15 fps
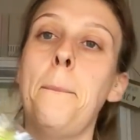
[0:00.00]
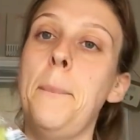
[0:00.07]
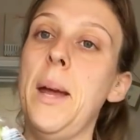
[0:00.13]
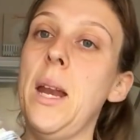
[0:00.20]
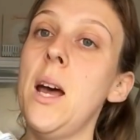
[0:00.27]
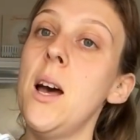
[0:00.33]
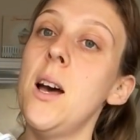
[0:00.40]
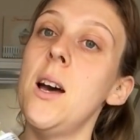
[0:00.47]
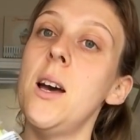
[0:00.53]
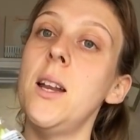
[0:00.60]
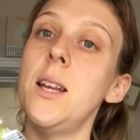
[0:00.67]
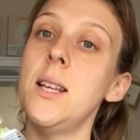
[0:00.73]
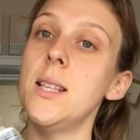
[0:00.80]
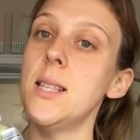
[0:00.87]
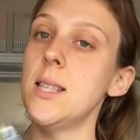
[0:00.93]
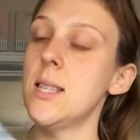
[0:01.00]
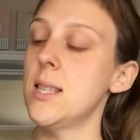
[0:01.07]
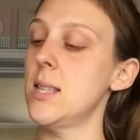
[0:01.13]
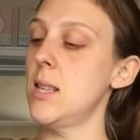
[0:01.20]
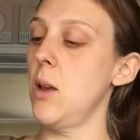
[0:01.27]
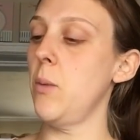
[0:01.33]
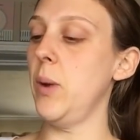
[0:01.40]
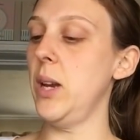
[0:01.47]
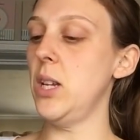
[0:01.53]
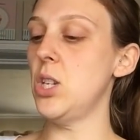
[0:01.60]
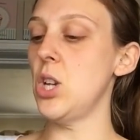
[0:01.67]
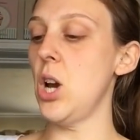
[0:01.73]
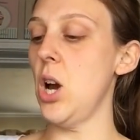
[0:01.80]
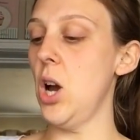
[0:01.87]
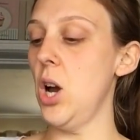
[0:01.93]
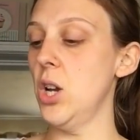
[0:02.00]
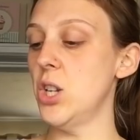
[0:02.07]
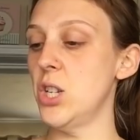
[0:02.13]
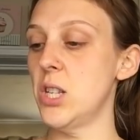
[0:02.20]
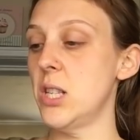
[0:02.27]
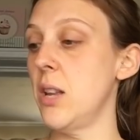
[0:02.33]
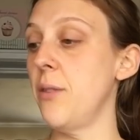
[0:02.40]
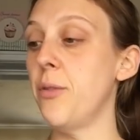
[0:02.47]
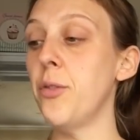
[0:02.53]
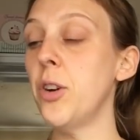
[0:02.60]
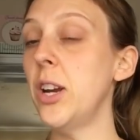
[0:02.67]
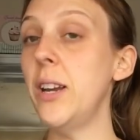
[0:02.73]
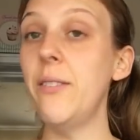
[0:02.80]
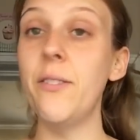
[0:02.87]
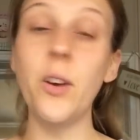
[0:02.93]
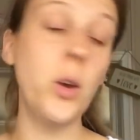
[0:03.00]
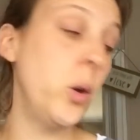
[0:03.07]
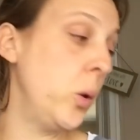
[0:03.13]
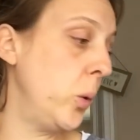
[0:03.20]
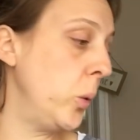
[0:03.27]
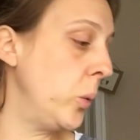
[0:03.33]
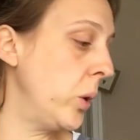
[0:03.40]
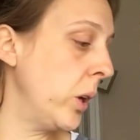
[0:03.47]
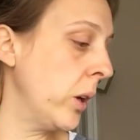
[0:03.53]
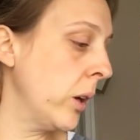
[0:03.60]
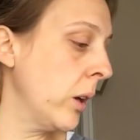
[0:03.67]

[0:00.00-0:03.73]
Bananas, which are just a free food.